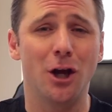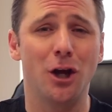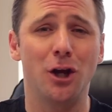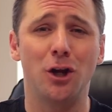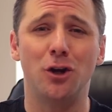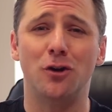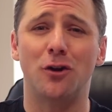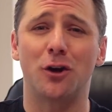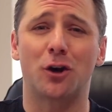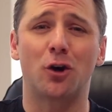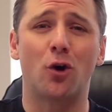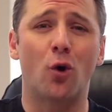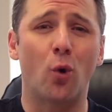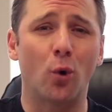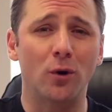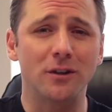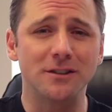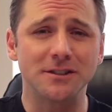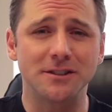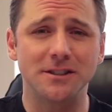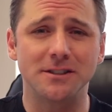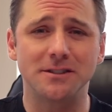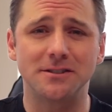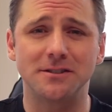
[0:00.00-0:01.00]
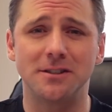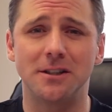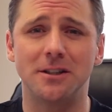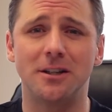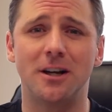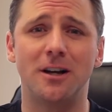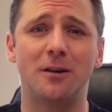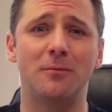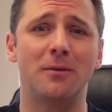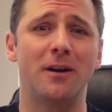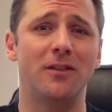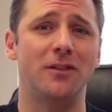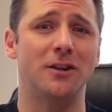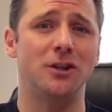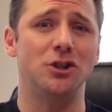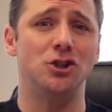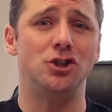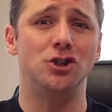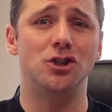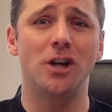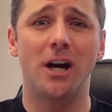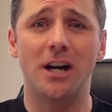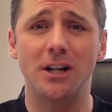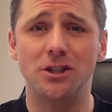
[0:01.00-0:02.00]
The court system, the
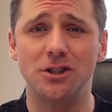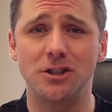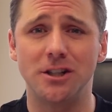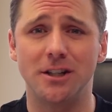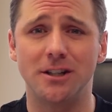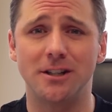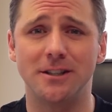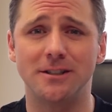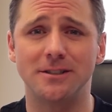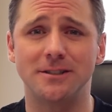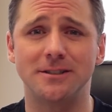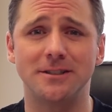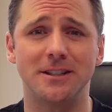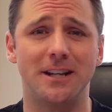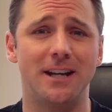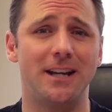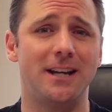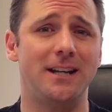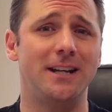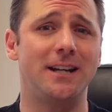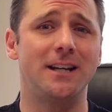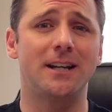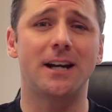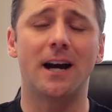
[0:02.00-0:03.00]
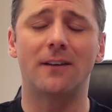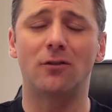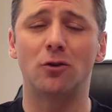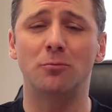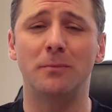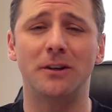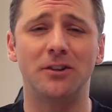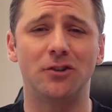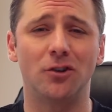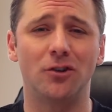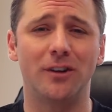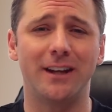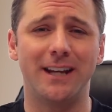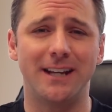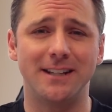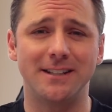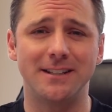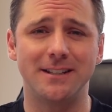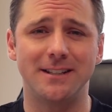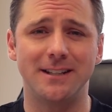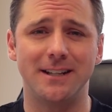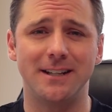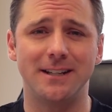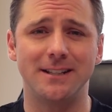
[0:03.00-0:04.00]
judges, any governmental
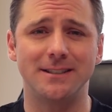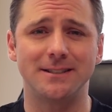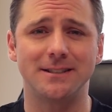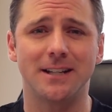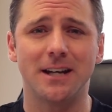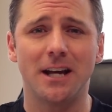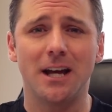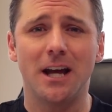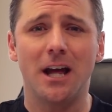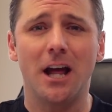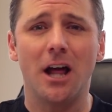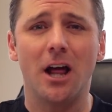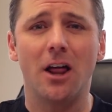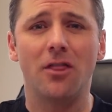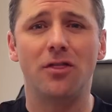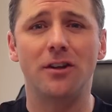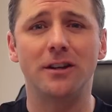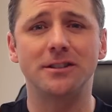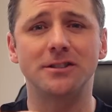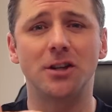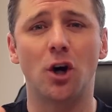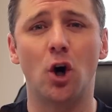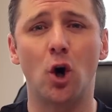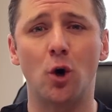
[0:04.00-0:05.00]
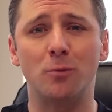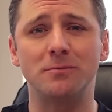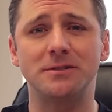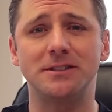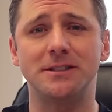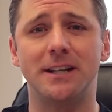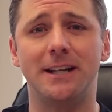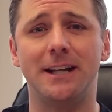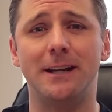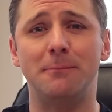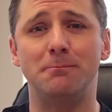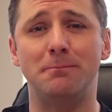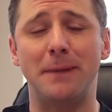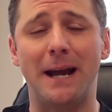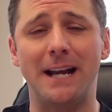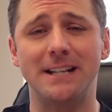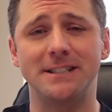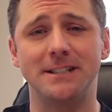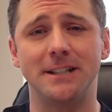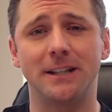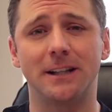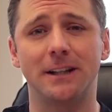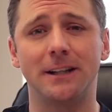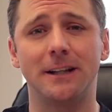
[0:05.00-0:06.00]
entities, this home study
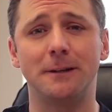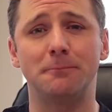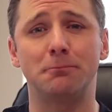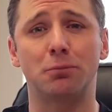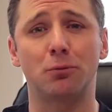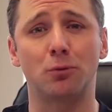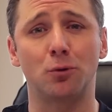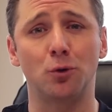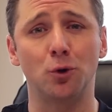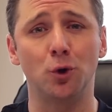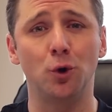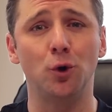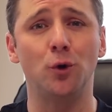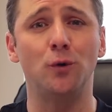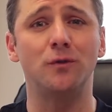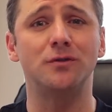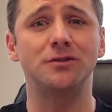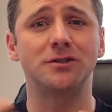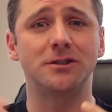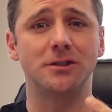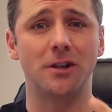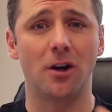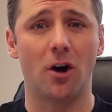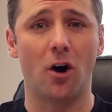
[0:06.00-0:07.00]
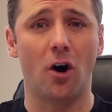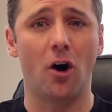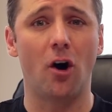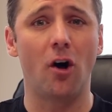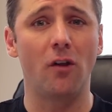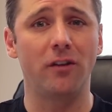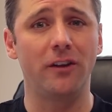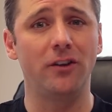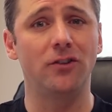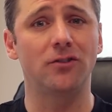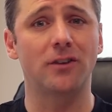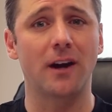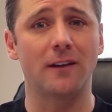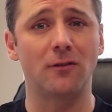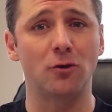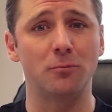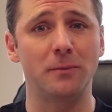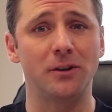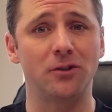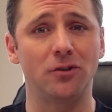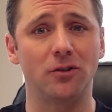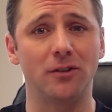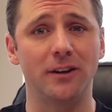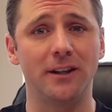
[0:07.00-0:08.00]
basically proves to all these
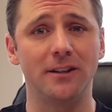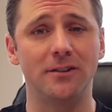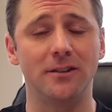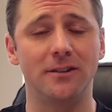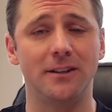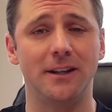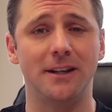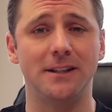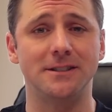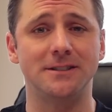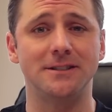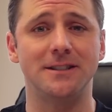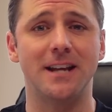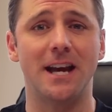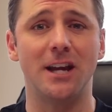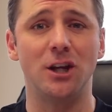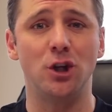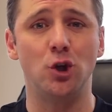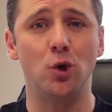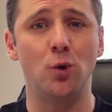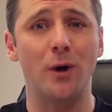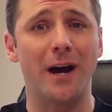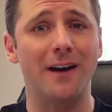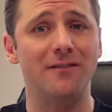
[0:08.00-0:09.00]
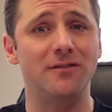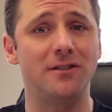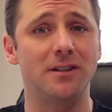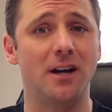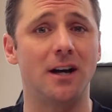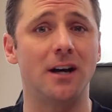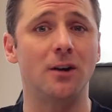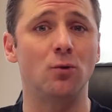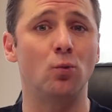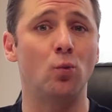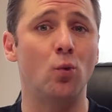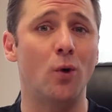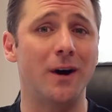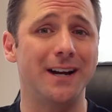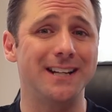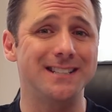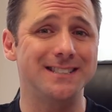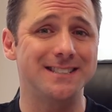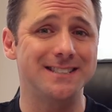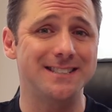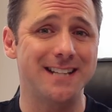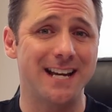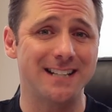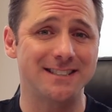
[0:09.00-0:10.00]
governmental entities that you have done what
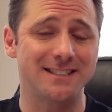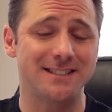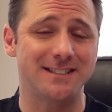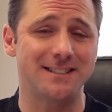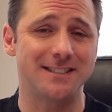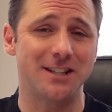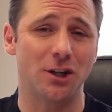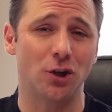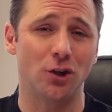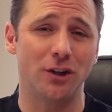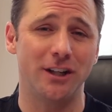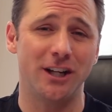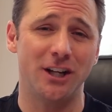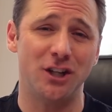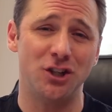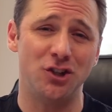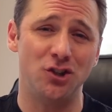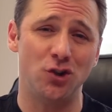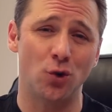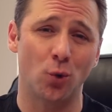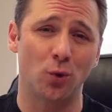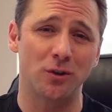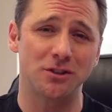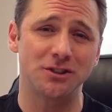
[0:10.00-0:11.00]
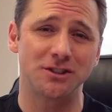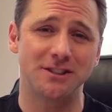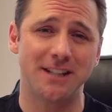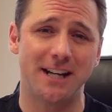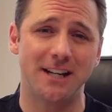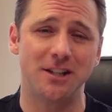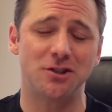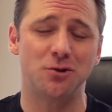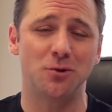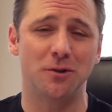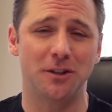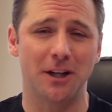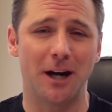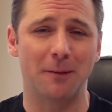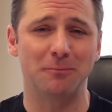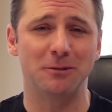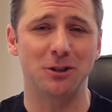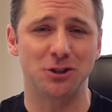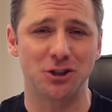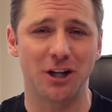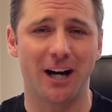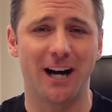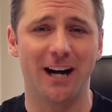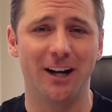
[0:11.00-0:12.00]
is necessary in your state to adopt a
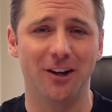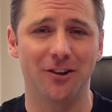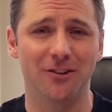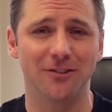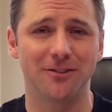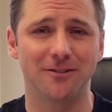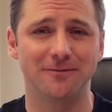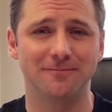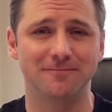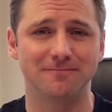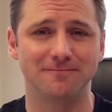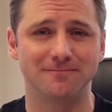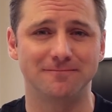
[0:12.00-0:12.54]
child.